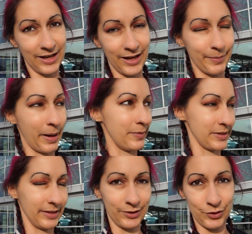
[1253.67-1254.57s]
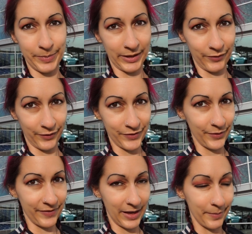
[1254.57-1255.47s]
Um, I was a little too big for a few
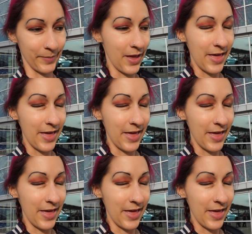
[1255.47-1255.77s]
of them.